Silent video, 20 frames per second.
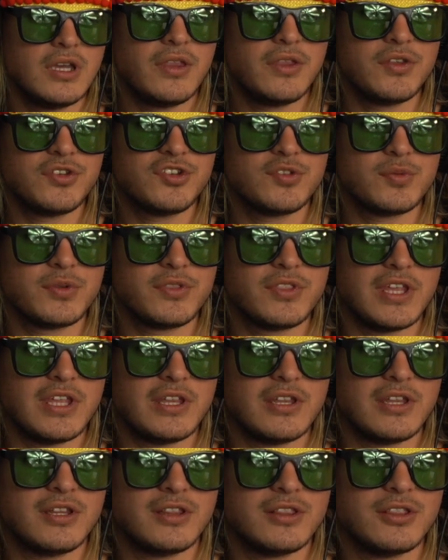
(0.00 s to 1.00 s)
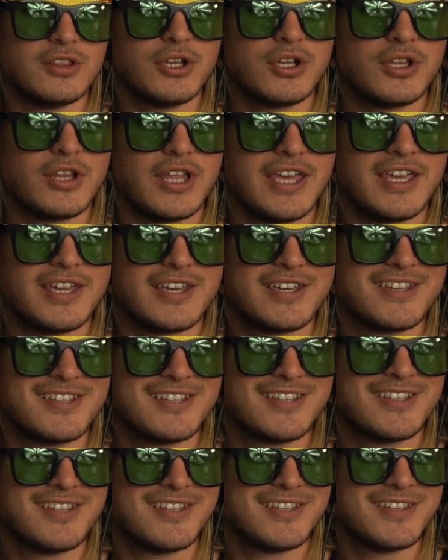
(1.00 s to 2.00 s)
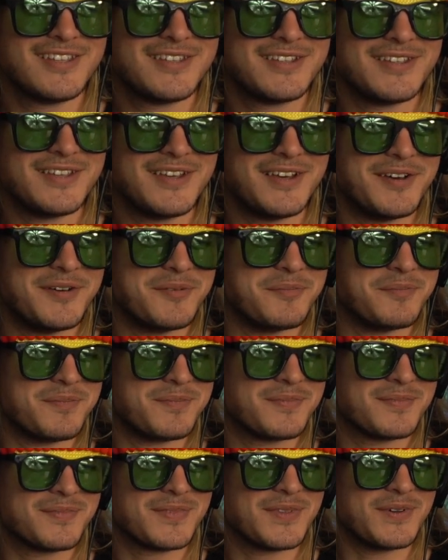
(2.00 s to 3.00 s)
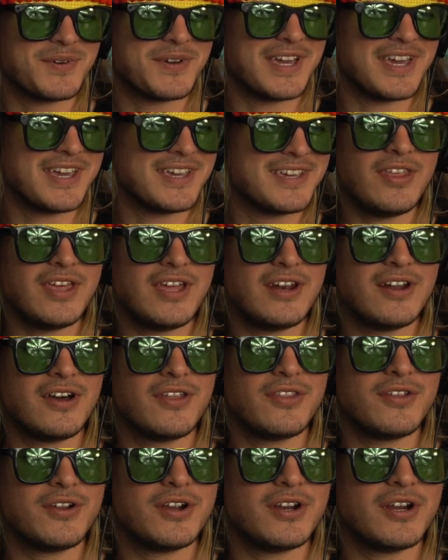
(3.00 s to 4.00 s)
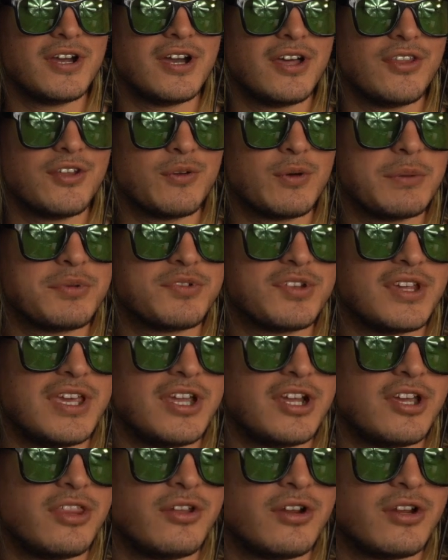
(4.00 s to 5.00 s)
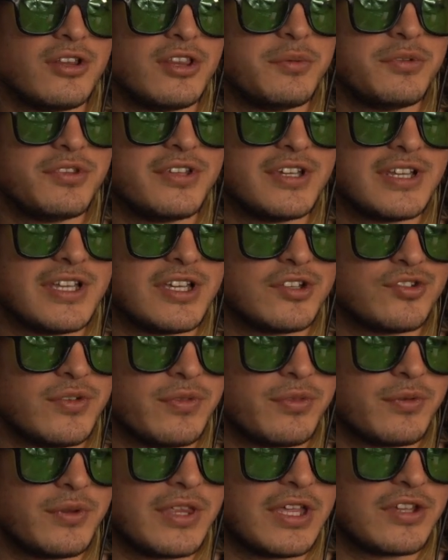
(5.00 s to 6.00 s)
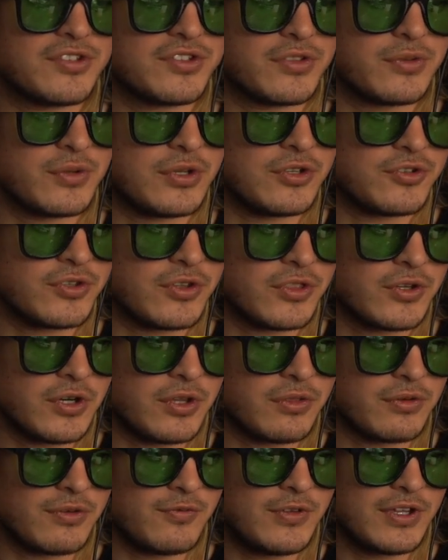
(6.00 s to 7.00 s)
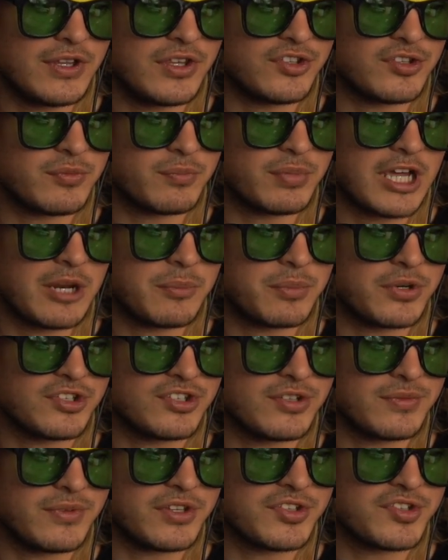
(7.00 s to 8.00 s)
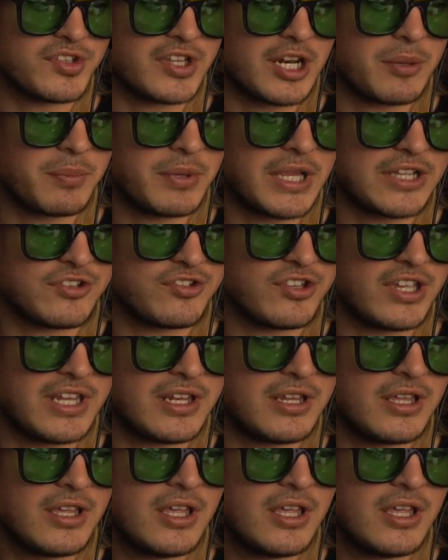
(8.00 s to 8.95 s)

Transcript: And this is what they look like. Okay. And then on their website here, they're a limited collection of 3,333 fearless and proud birds living in the Solana blockchain.